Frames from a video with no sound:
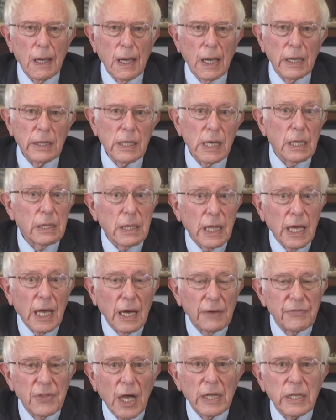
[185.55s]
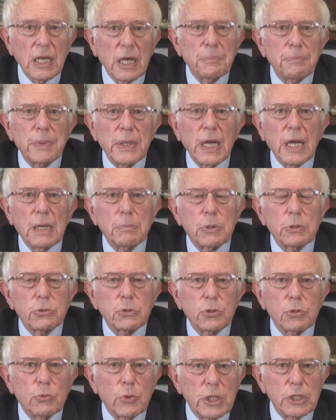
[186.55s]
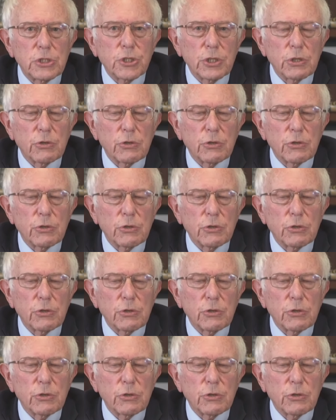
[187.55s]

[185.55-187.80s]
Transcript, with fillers: and yet they have not yet been able to reach